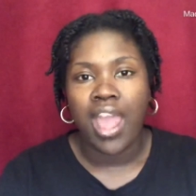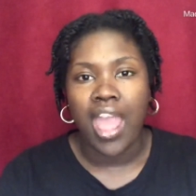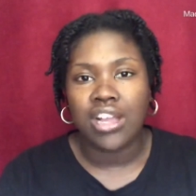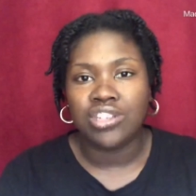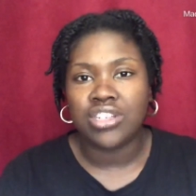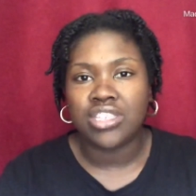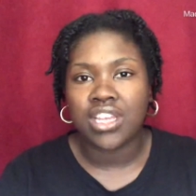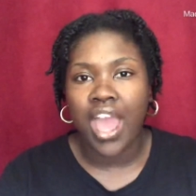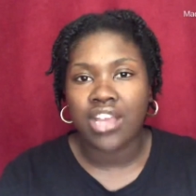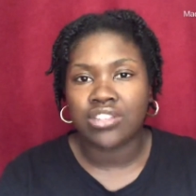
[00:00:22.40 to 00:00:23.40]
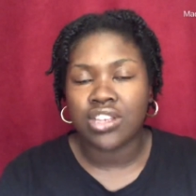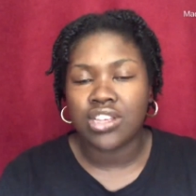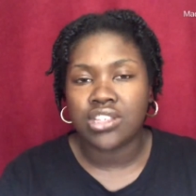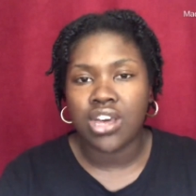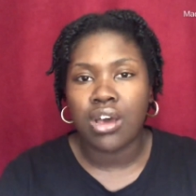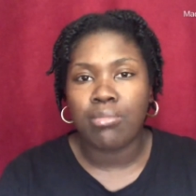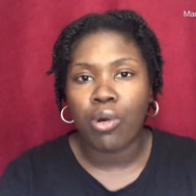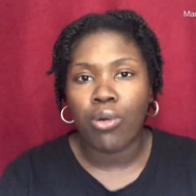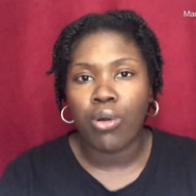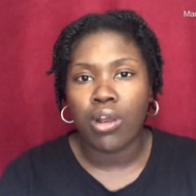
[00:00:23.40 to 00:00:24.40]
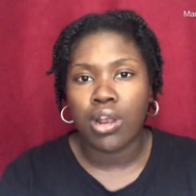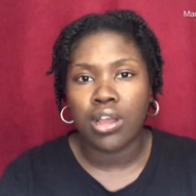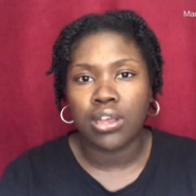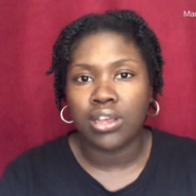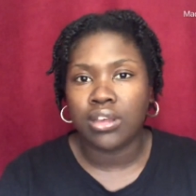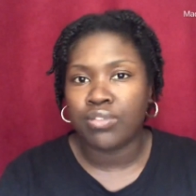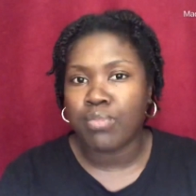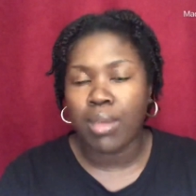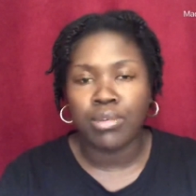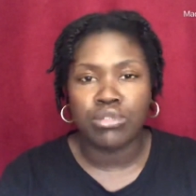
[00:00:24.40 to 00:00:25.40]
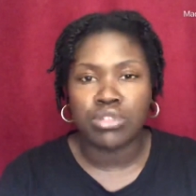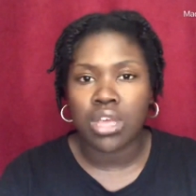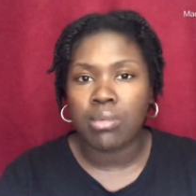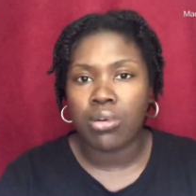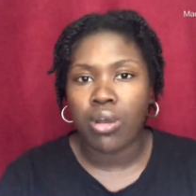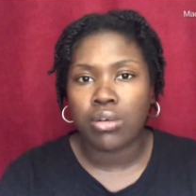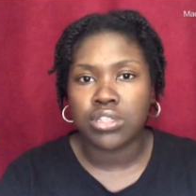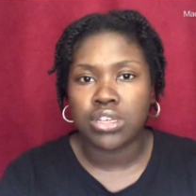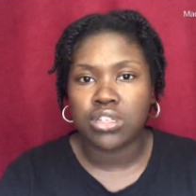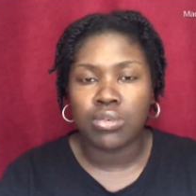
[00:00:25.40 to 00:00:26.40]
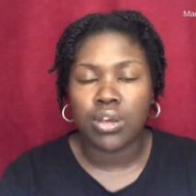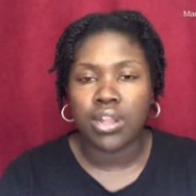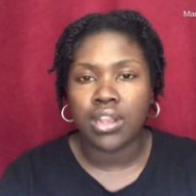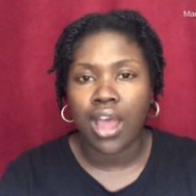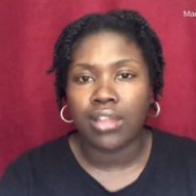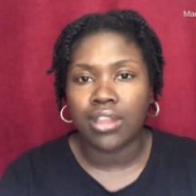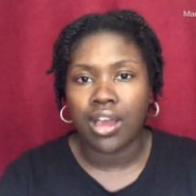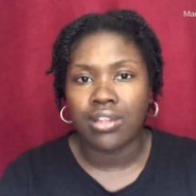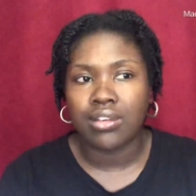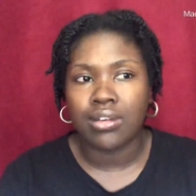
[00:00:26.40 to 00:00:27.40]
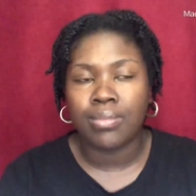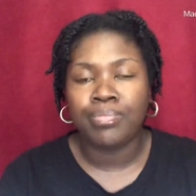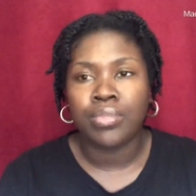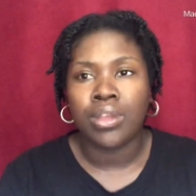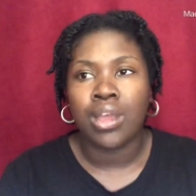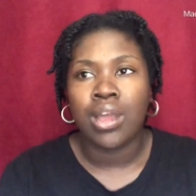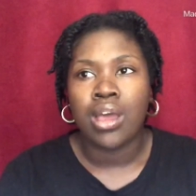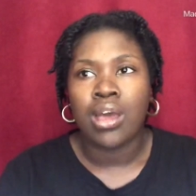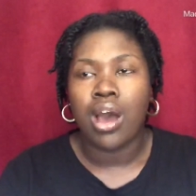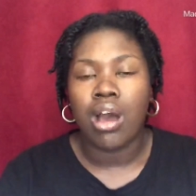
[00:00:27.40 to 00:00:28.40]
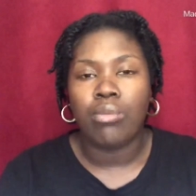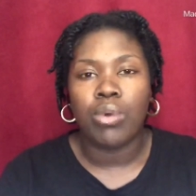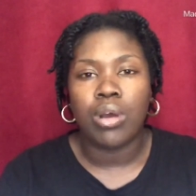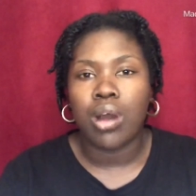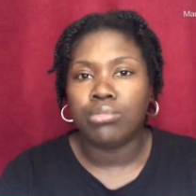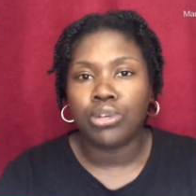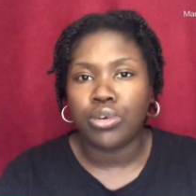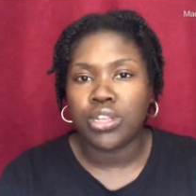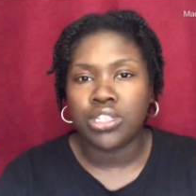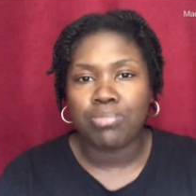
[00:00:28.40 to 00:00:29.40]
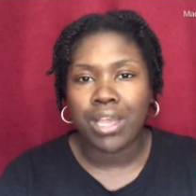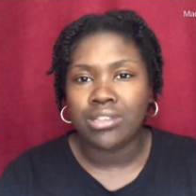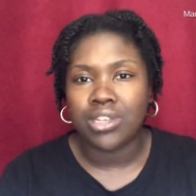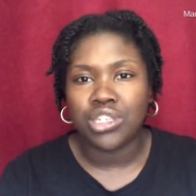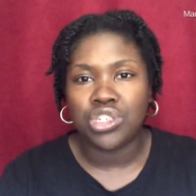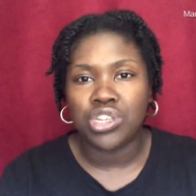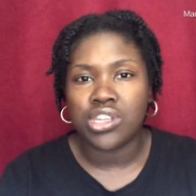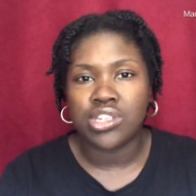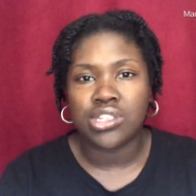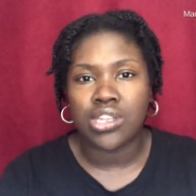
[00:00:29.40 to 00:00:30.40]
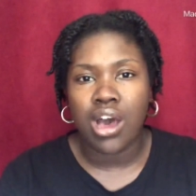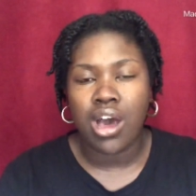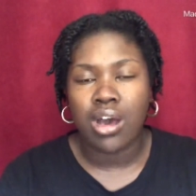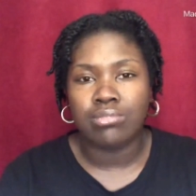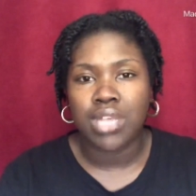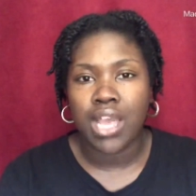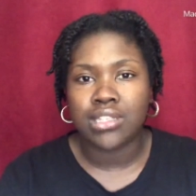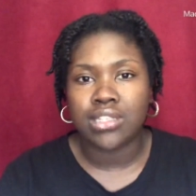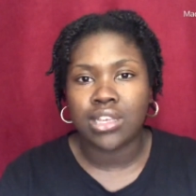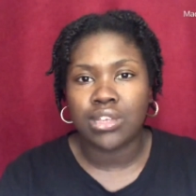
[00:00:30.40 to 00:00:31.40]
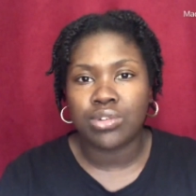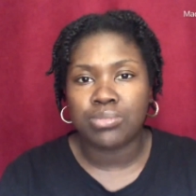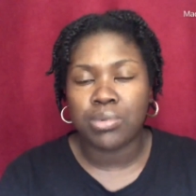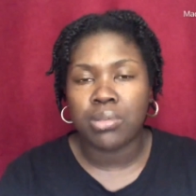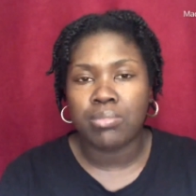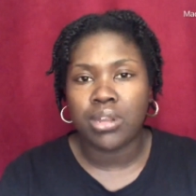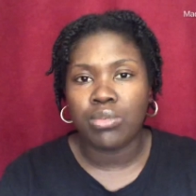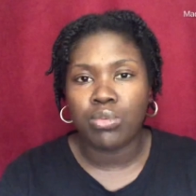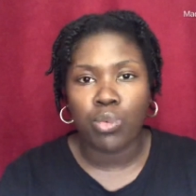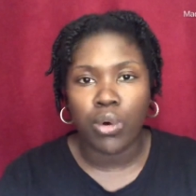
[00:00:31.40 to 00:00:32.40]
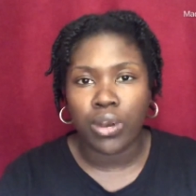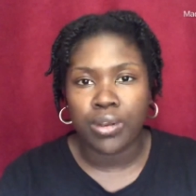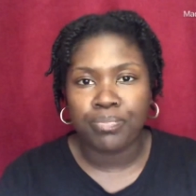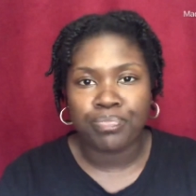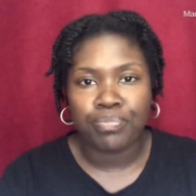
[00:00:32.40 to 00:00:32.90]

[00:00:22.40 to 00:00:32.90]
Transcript: And just to catch things up, or if maybe you stumble across this one and not the other, um, what I'm doing is basically just um, testing or experimenting with water,